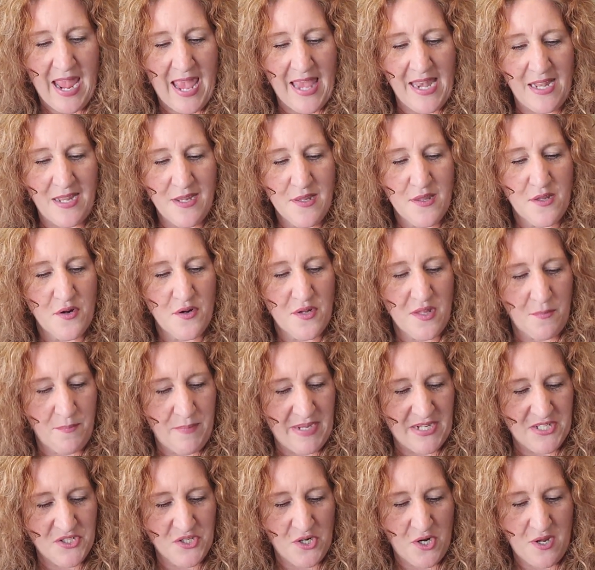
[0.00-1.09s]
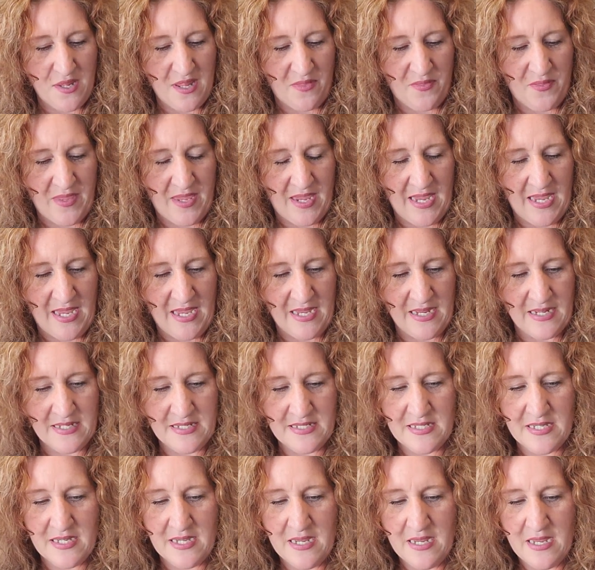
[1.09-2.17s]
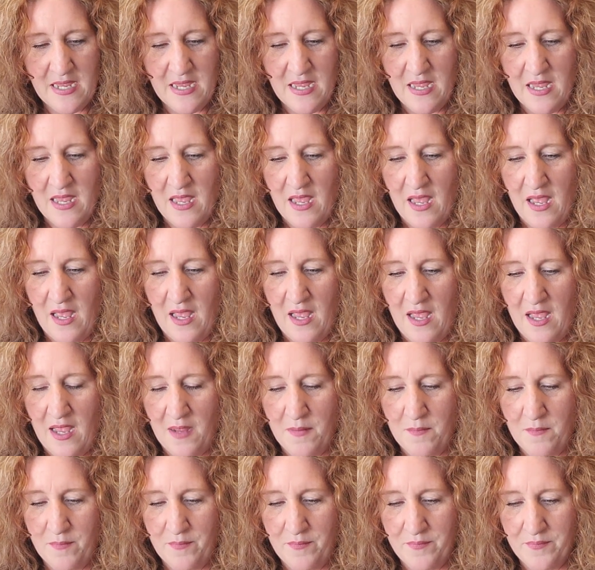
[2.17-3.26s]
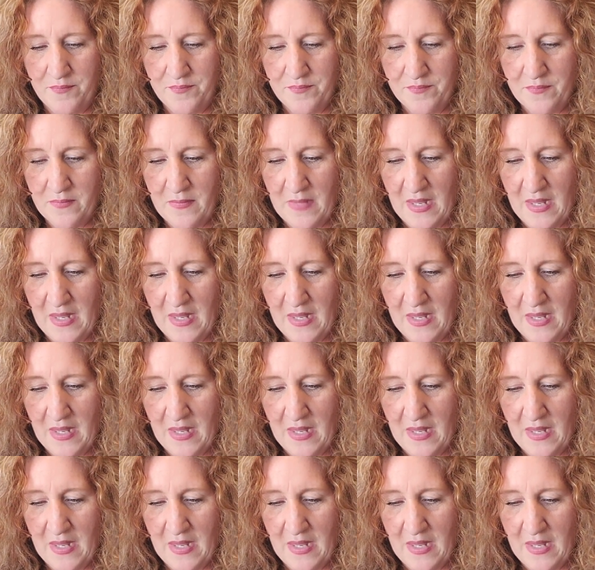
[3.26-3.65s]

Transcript: And I'll insert some pictures at the end of